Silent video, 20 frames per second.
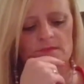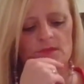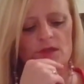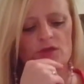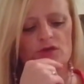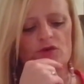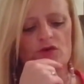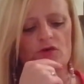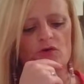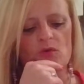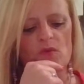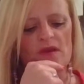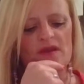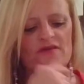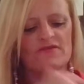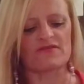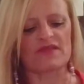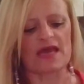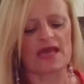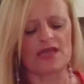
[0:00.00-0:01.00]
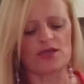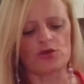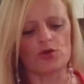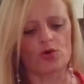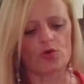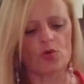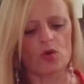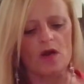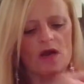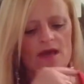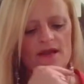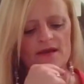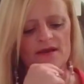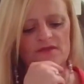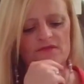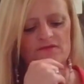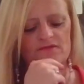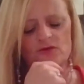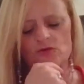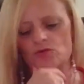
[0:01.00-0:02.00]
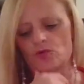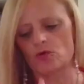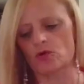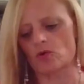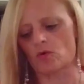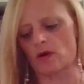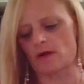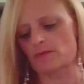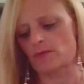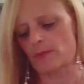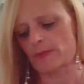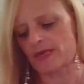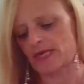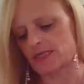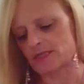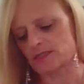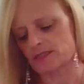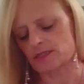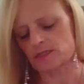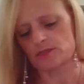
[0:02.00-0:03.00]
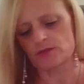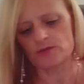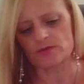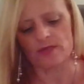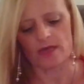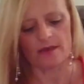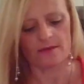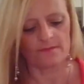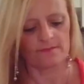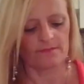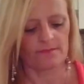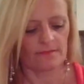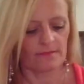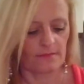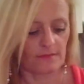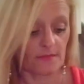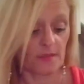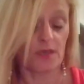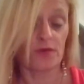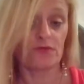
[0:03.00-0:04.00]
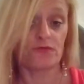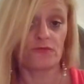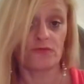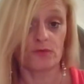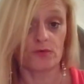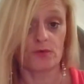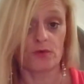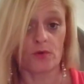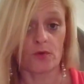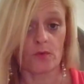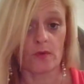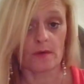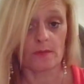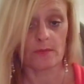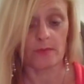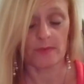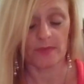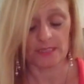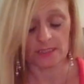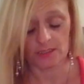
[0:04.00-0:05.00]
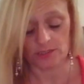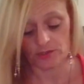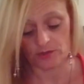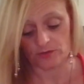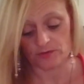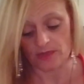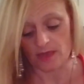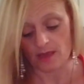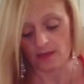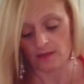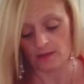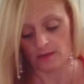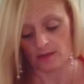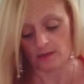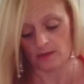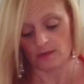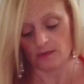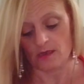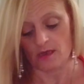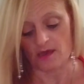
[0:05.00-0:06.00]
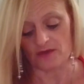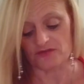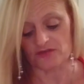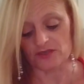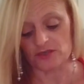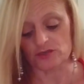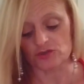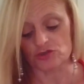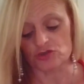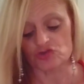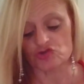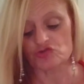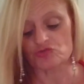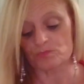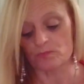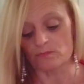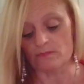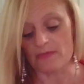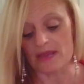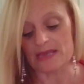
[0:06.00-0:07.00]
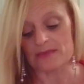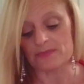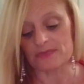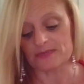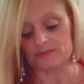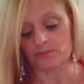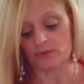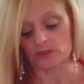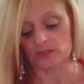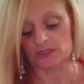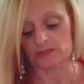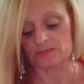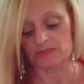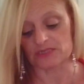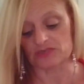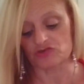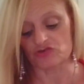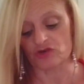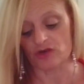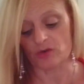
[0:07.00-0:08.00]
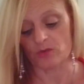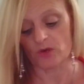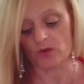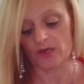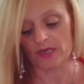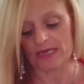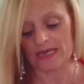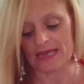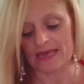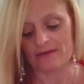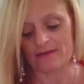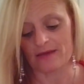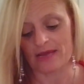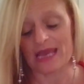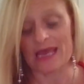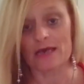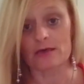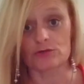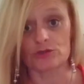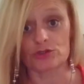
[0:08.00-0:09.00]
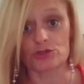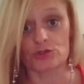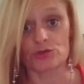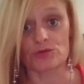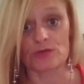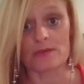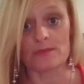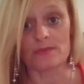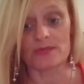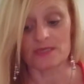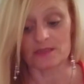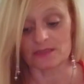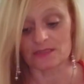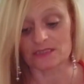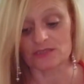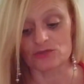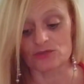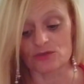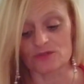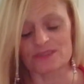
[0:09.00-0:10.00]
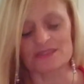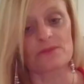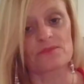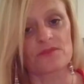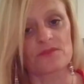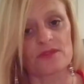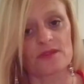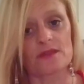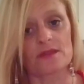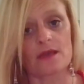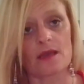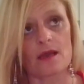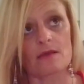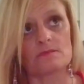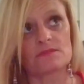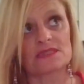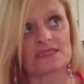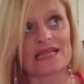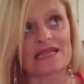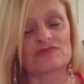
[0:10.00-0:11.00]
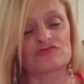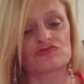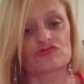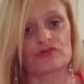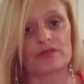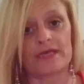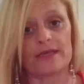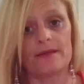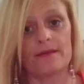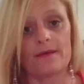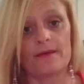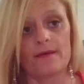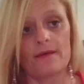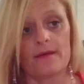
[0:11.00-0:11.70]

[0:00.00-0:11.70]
And you're aware of that, and I feel you're quite prepared to do that. I do feel you're quite prepared to do that. I think you're just maybe possibly trying to work out how to do that, because it's not something that comes naturally.